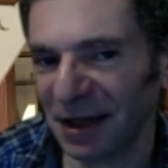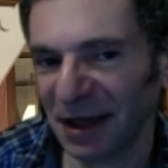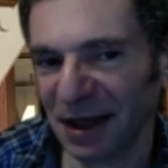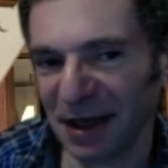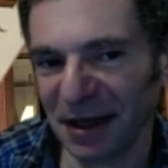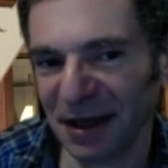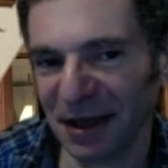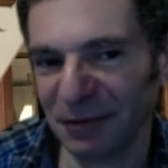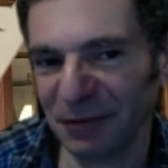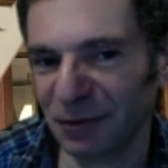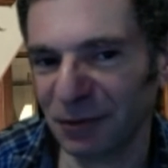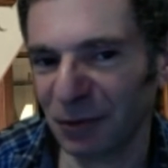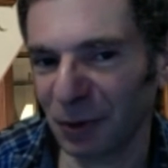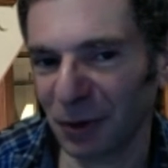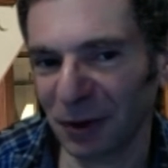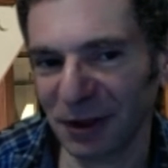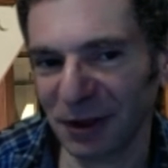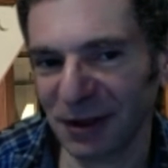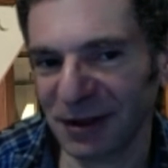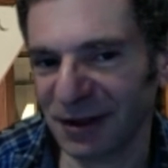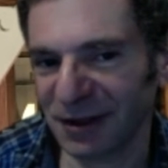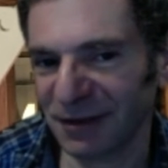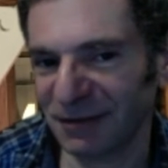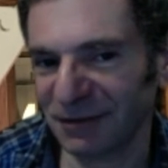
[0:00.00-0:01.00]
and
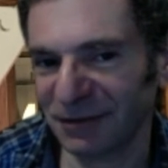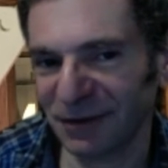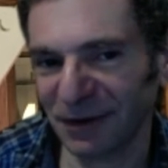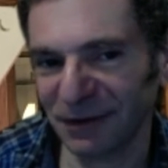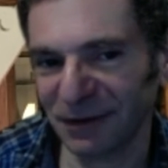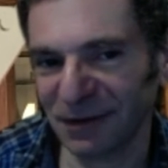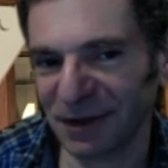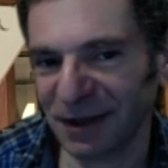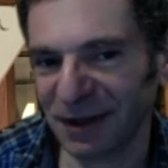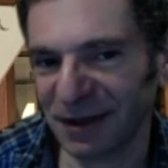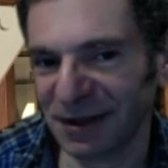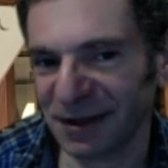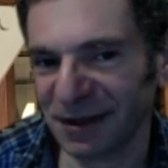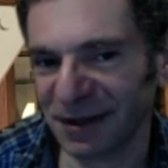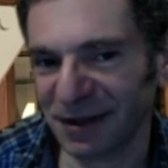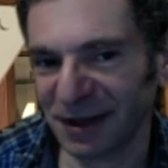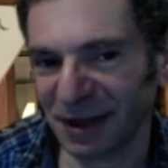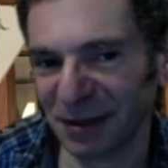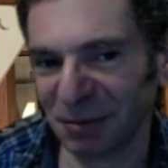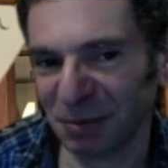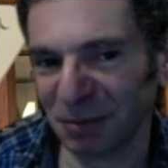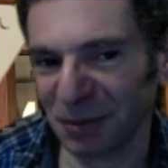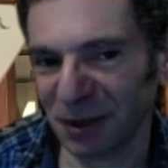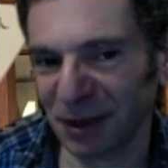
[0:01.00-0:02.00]
40s and 50s, and
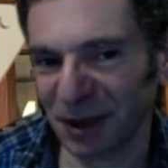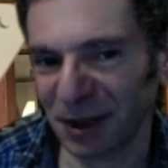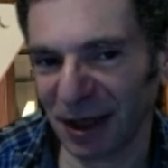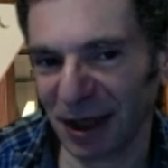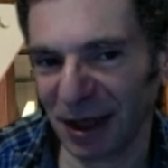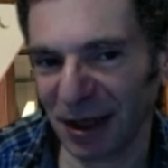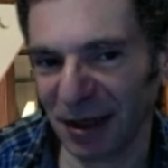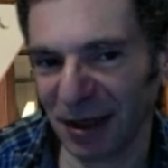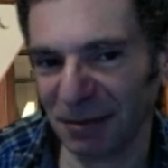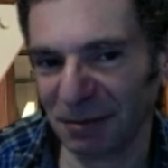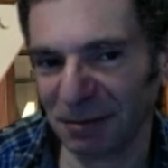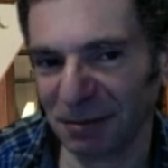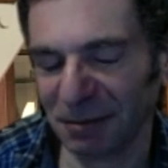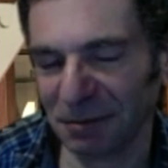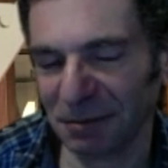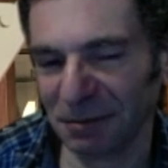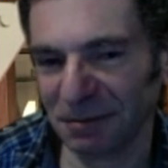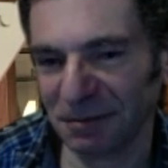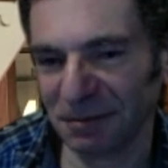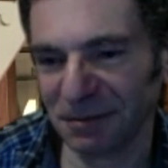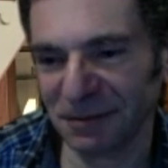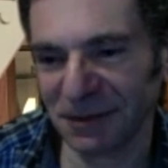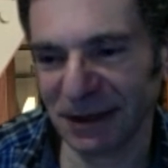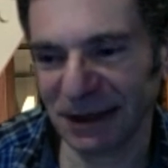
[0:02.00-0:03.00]
then became
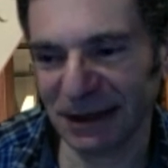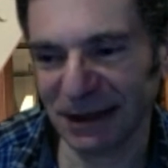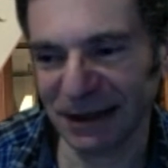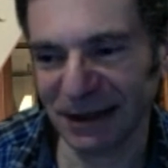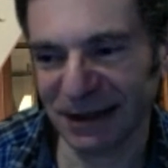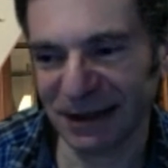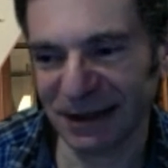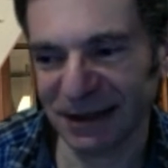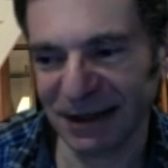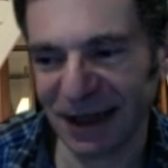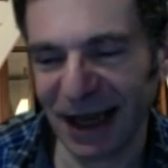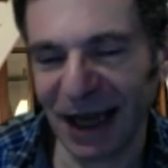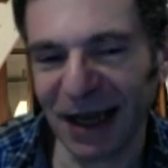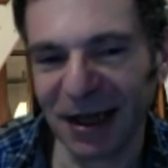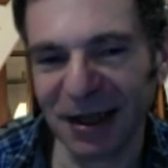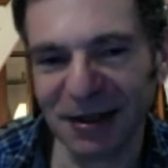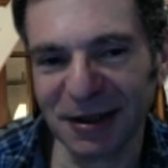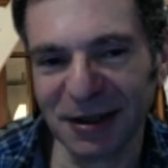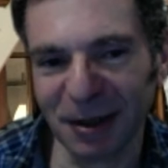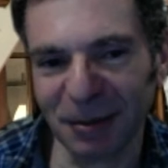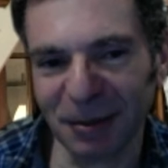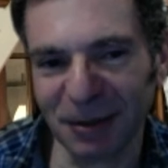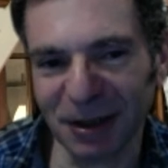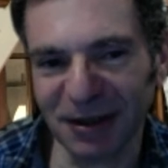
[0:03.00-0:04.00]

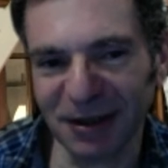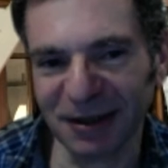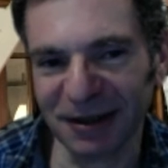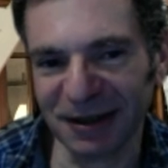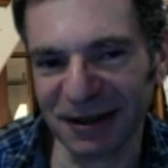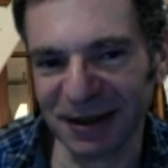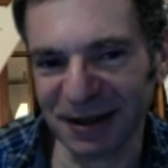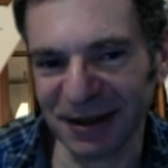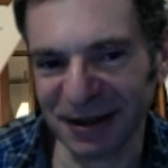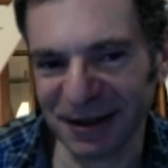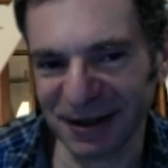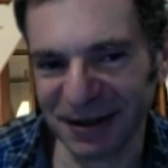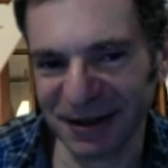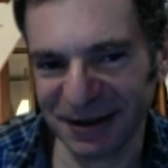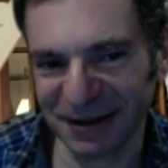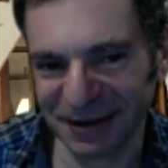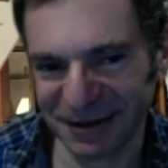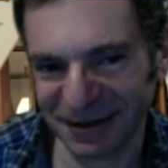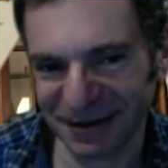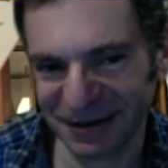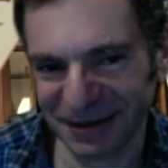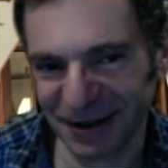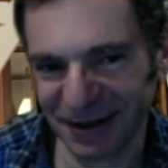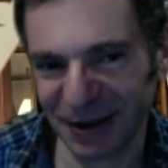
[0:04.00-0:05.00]
academically
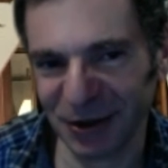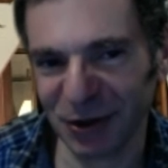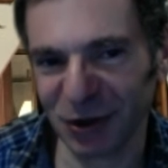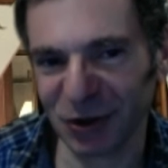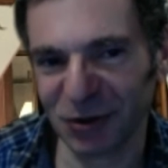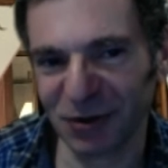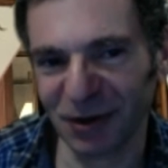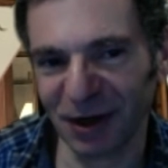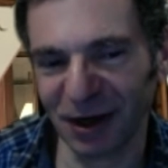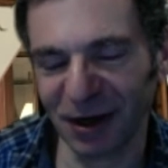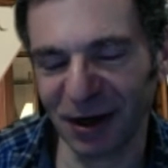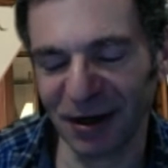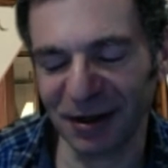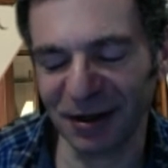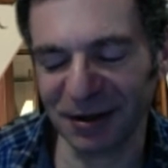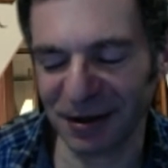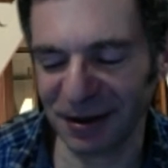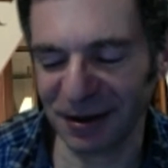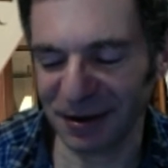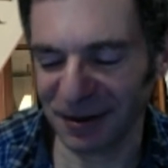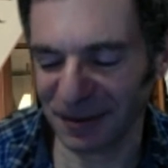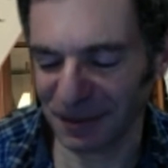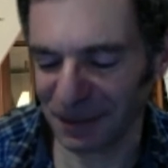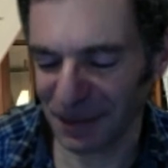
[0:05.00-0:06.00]

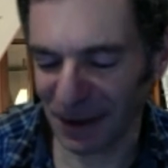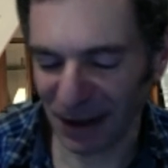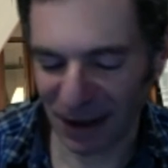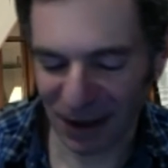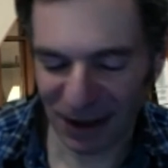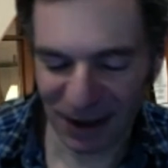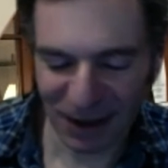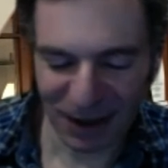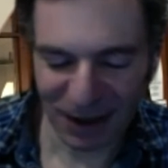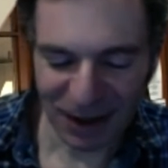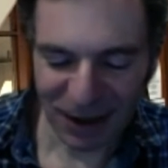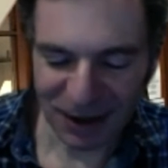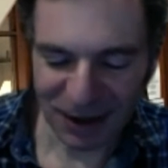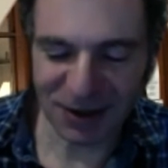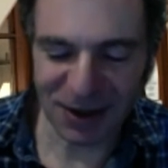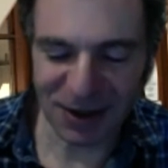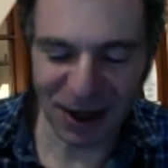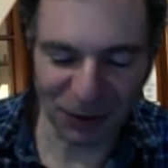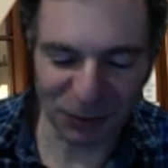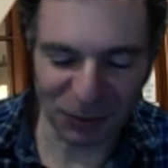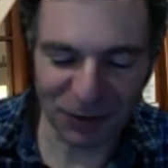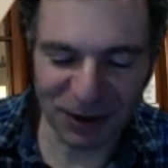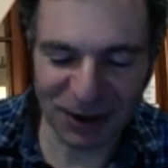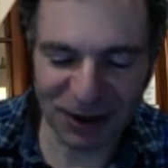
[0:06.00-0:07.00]
enshrined. It's
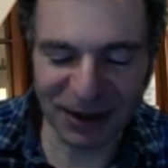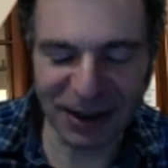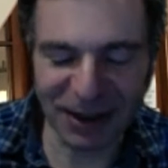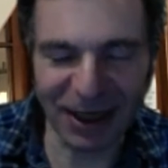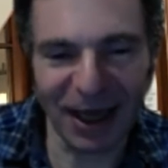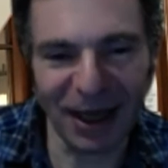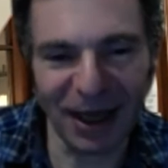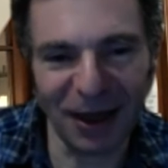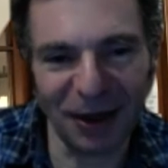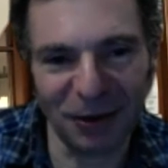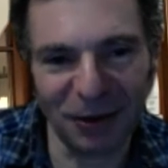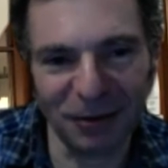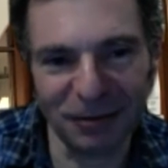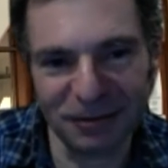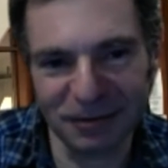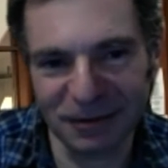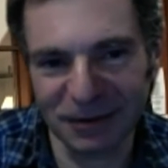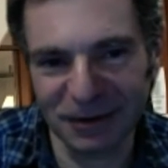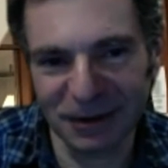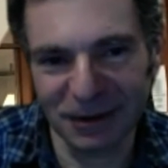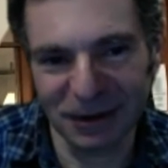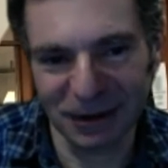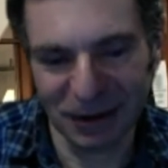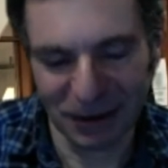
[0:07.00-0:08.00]
not really how
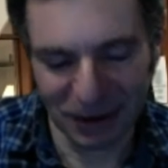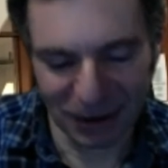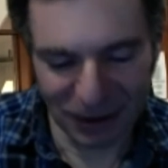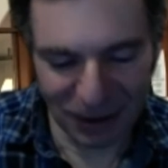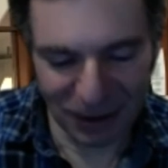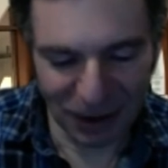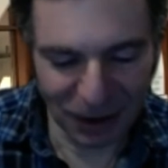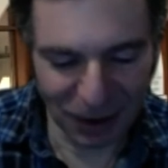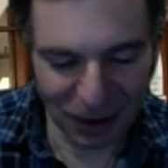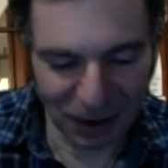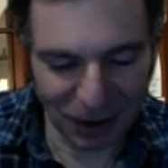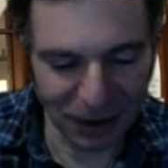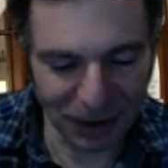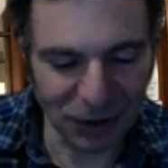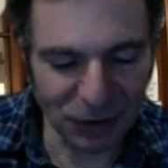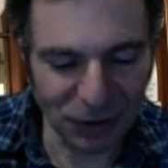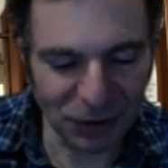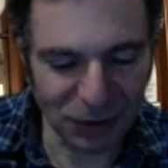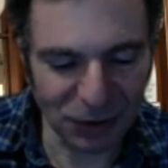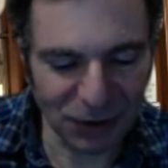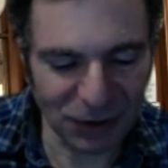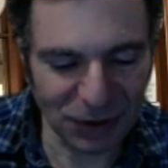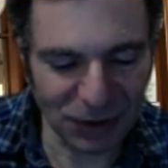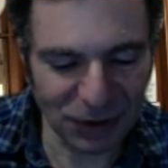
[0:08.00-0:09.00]

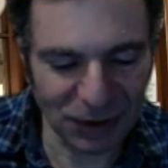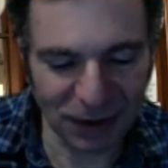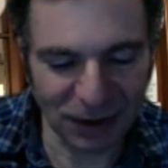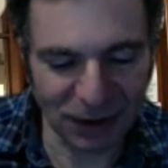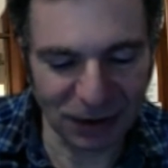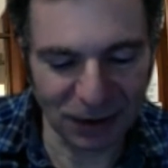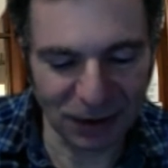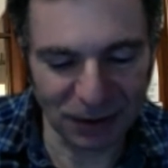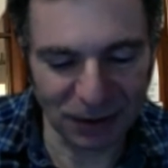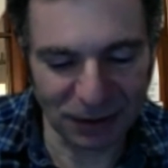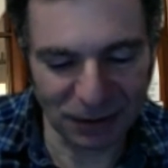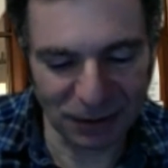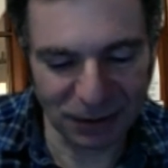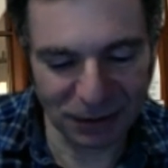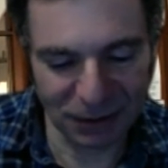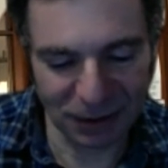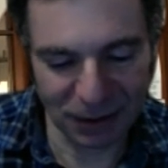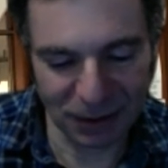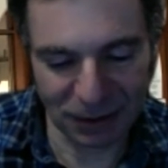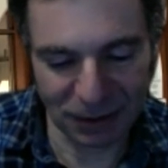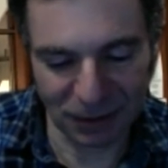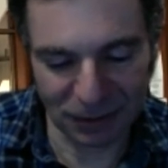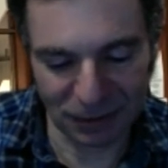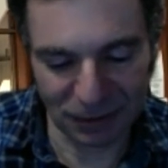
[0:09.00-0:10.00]
interesting
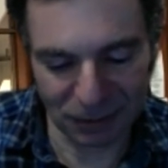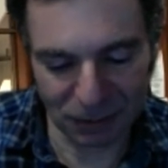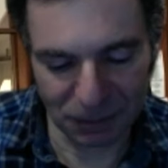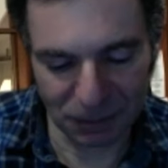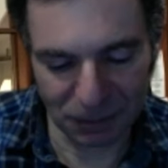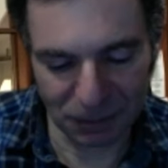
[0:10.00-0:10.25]
and